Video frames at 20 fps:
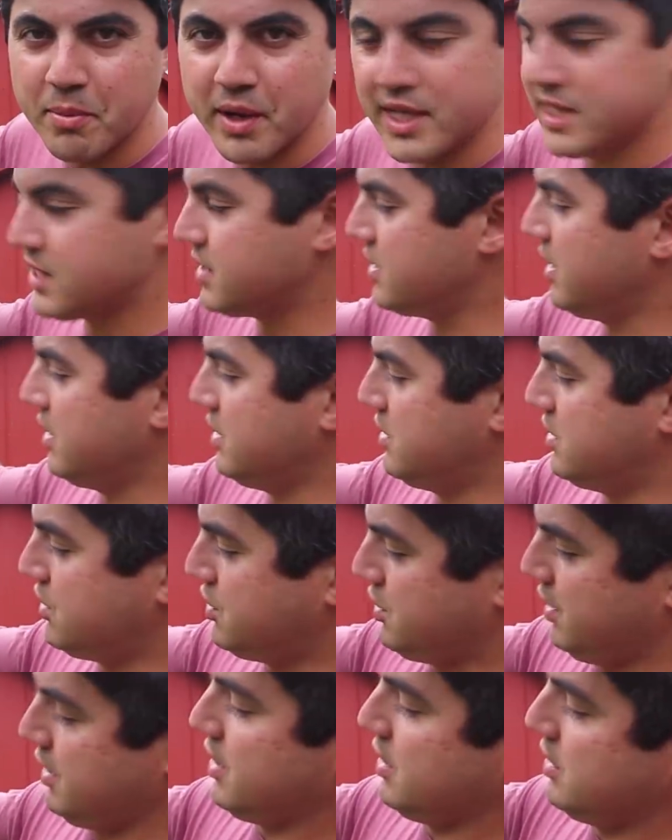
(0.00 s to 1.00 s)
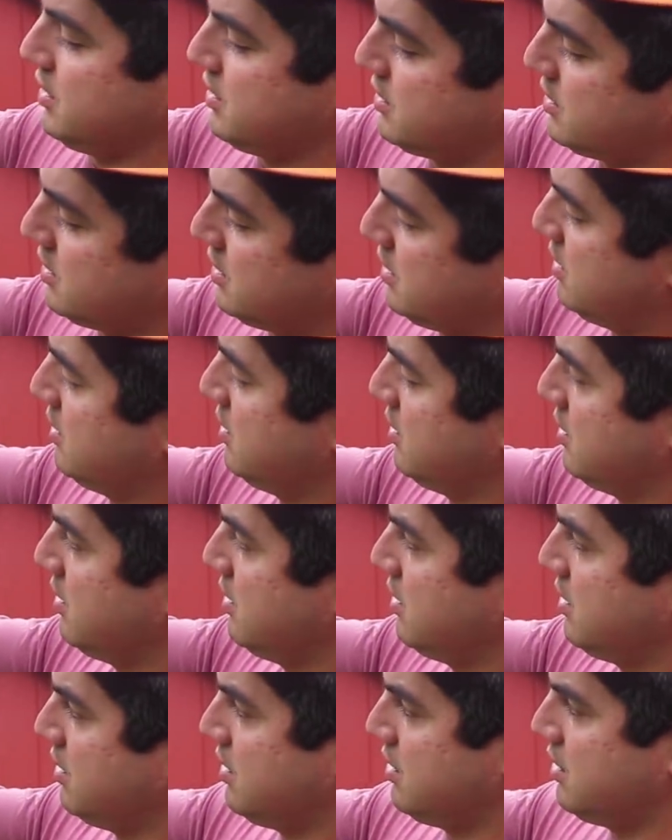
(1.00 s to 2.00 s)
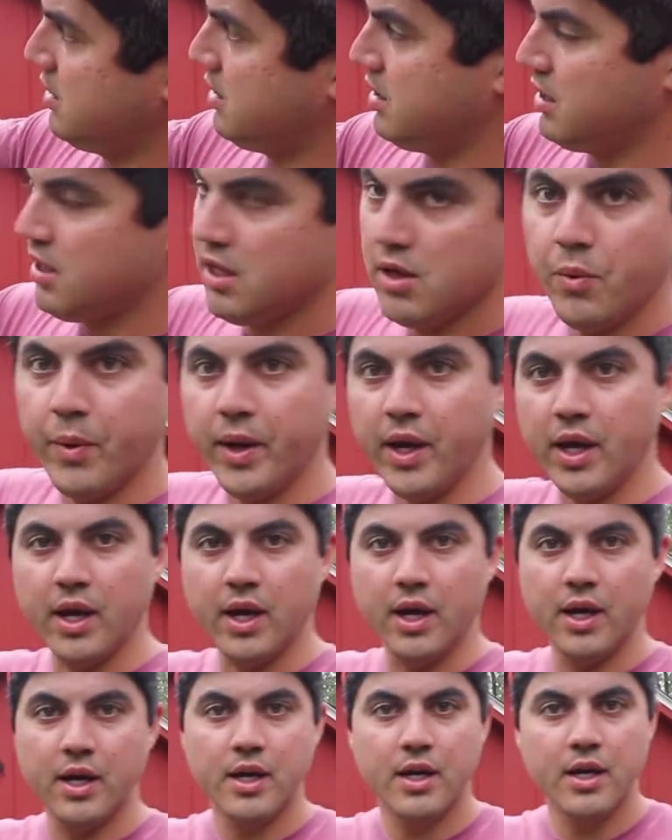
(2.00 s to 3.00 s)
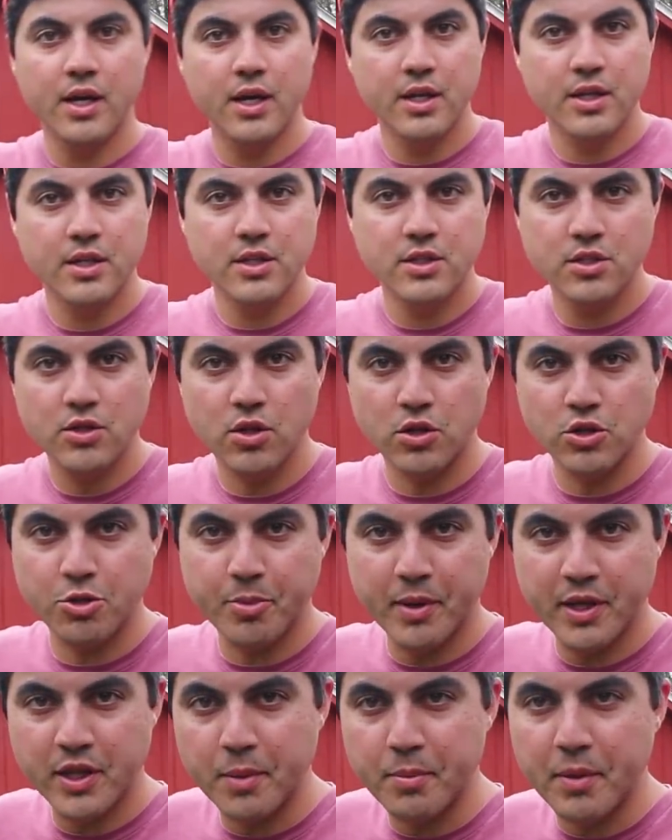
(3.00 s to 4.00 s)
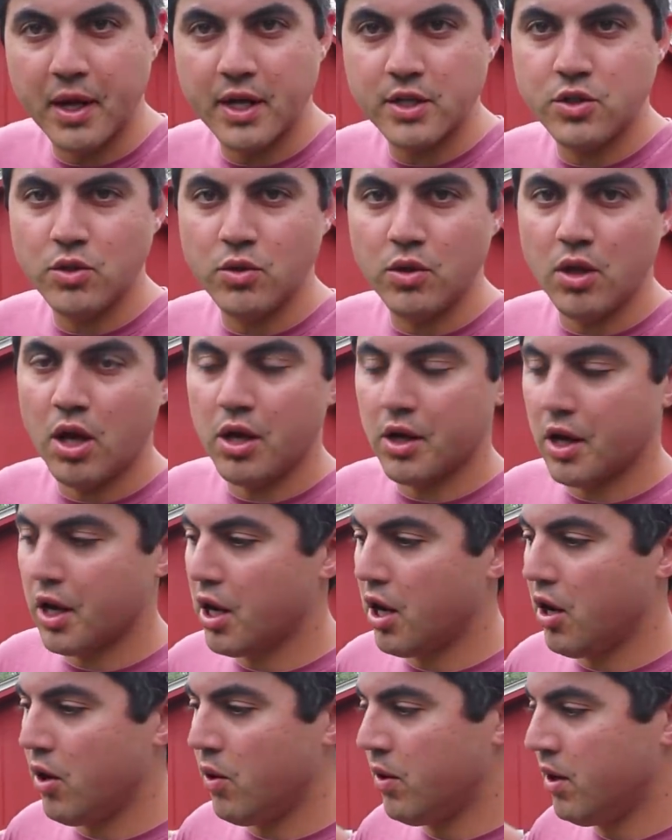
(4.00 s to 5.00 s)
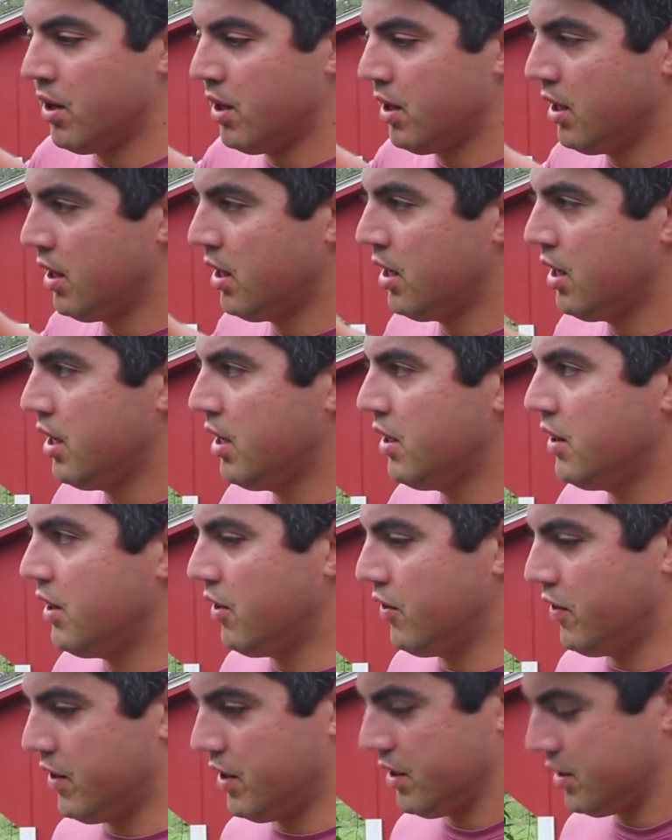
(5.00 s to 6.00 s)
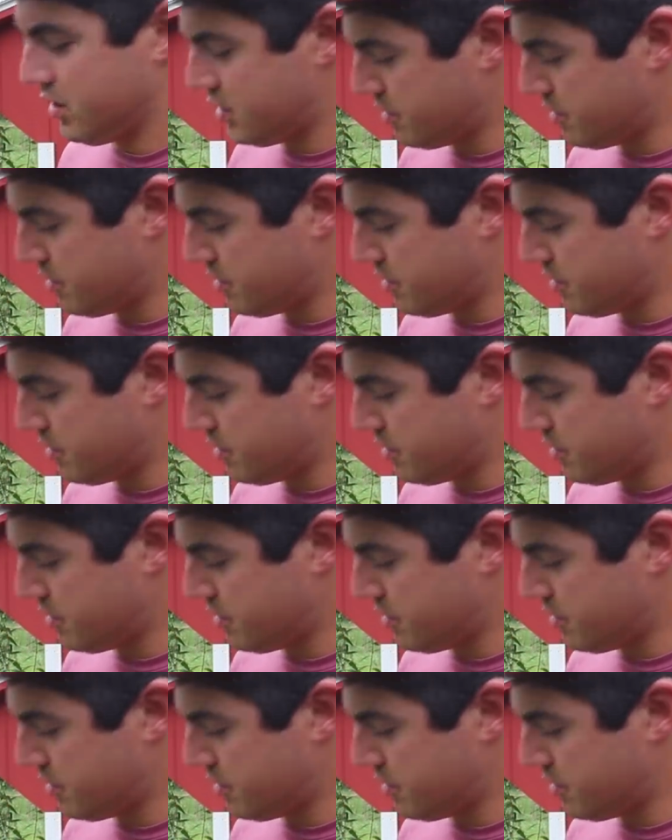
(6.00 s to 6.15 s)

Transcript: of my son's chickens. We told you about them not too long ago. They're a